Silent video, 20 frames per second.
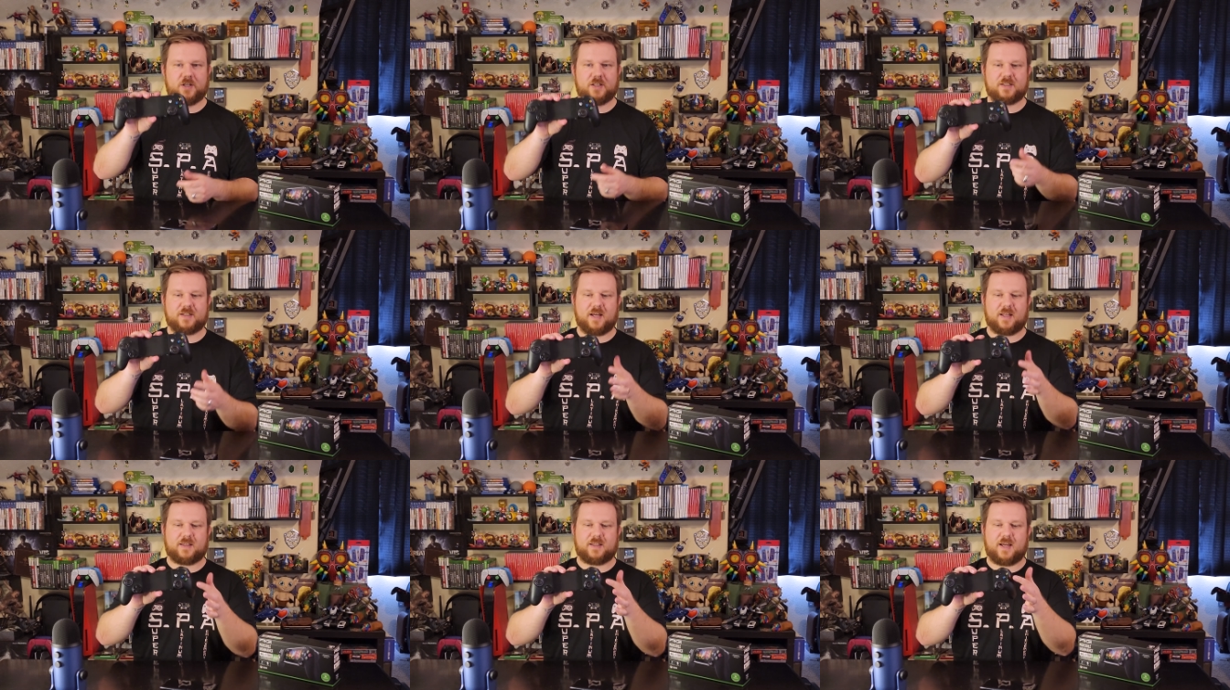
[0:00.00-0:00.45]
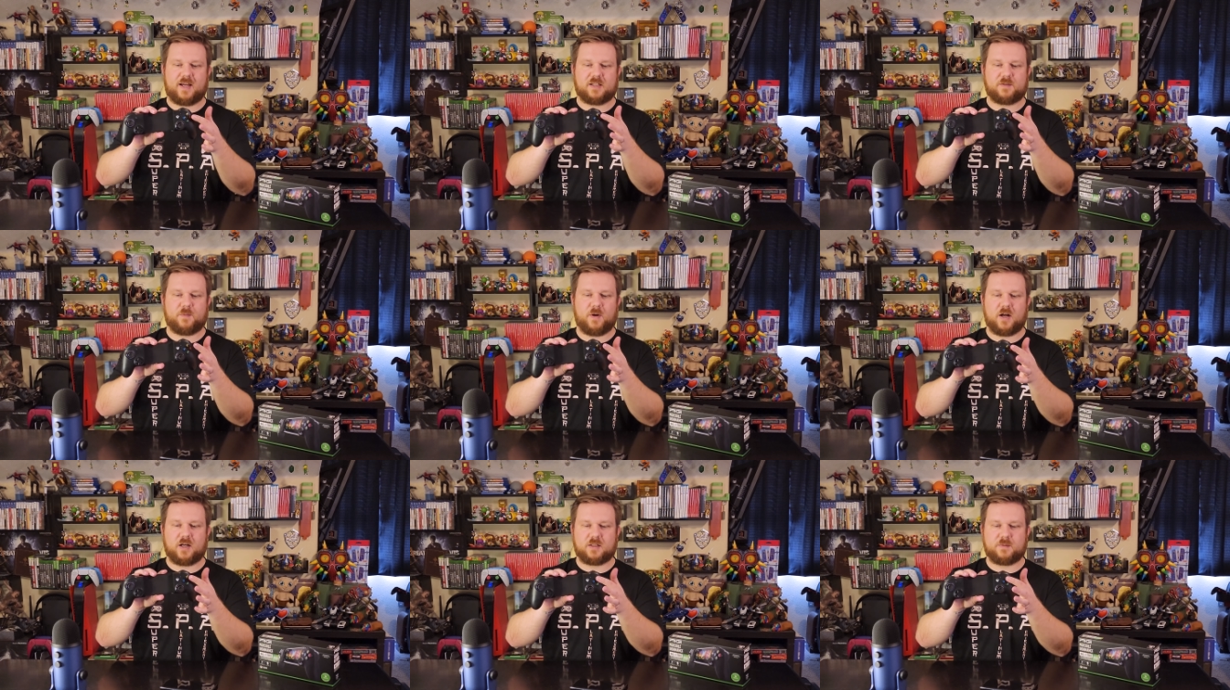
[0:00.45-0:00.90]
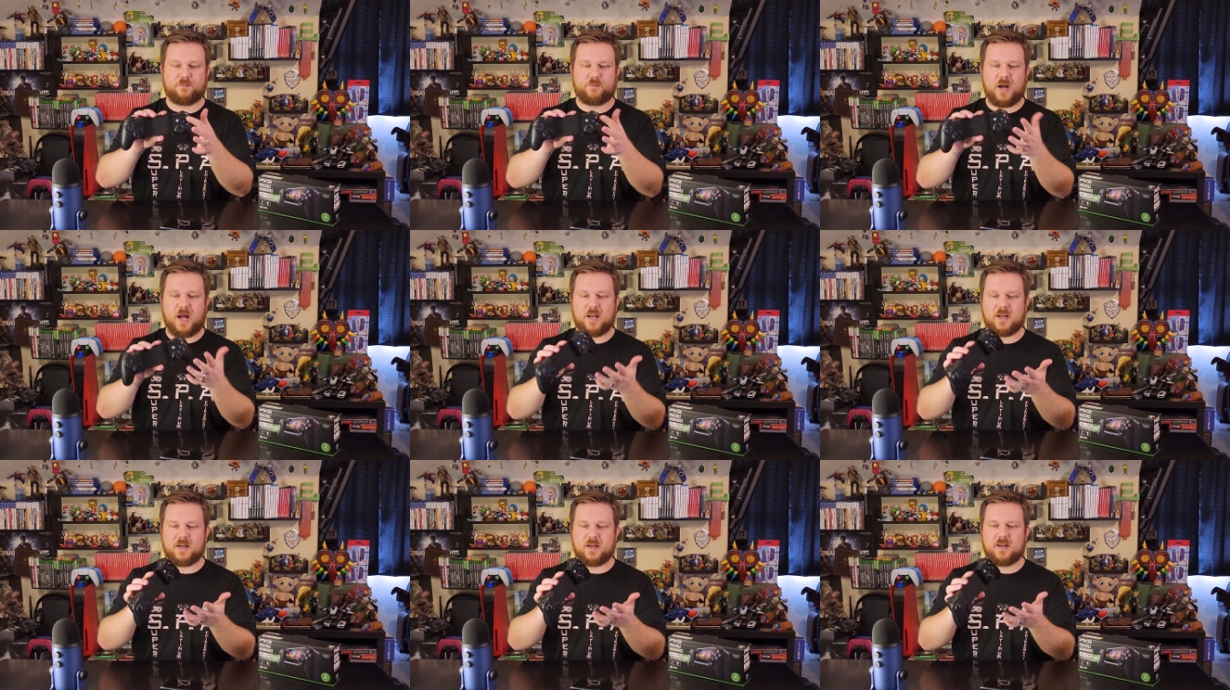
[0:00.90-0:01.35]
It's got the Xbox
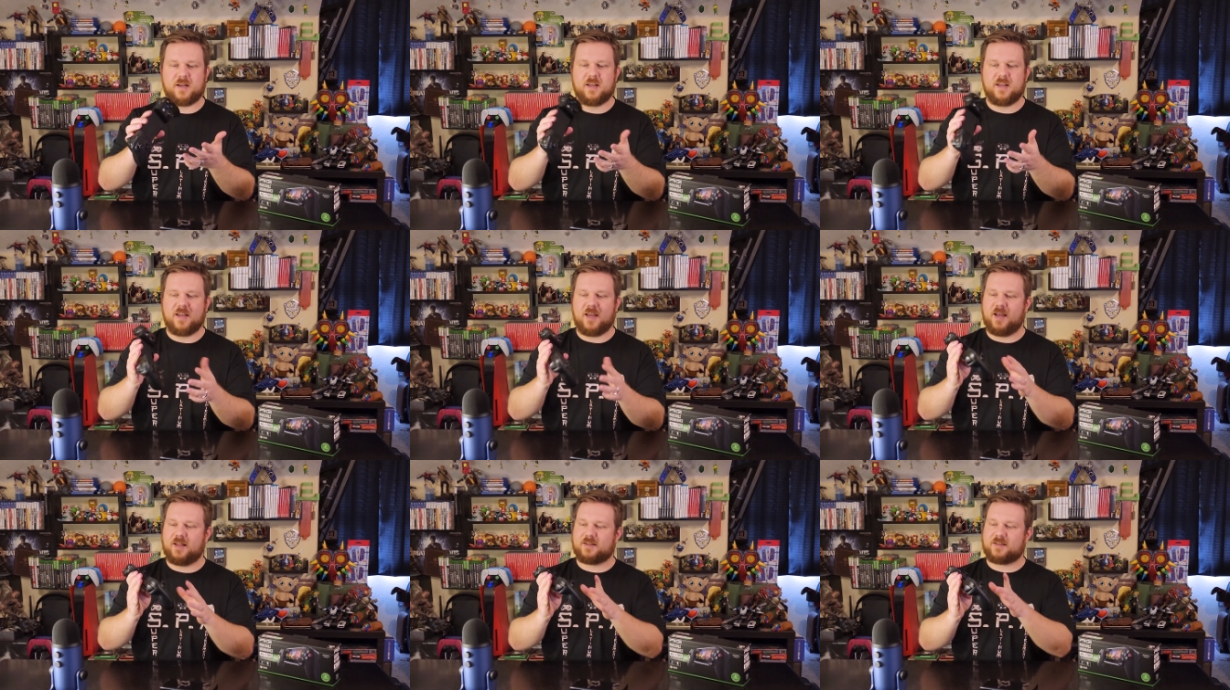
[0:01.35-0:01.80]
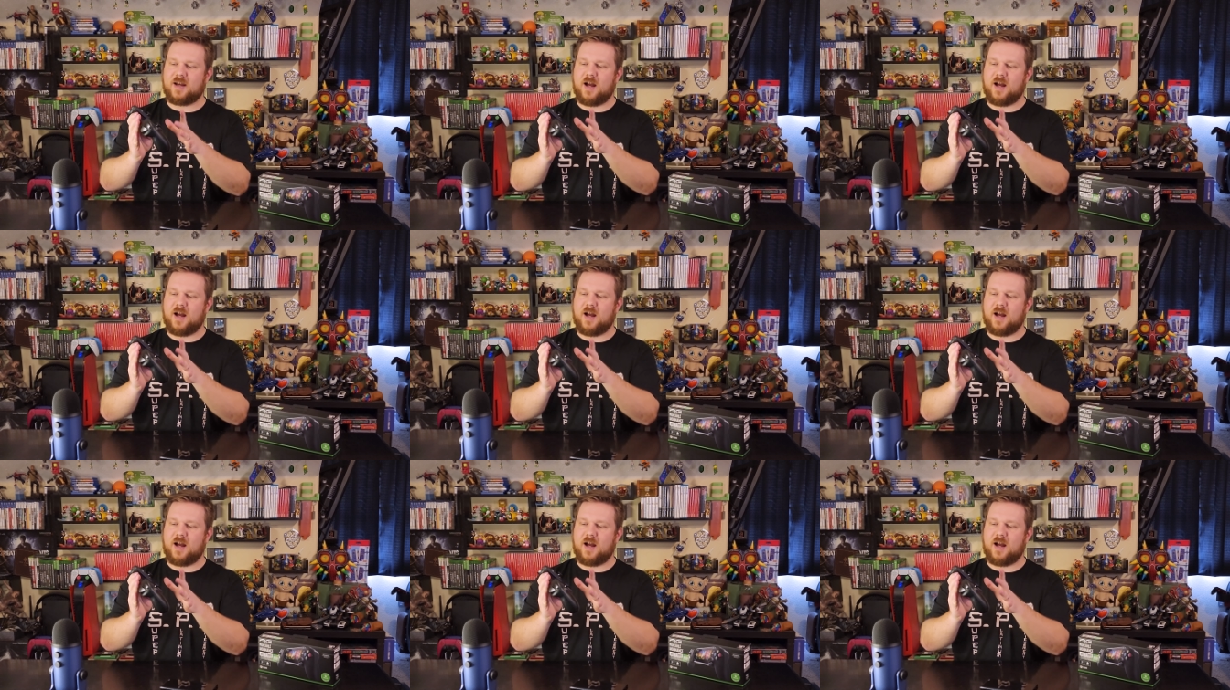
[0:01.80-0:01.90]
button, it's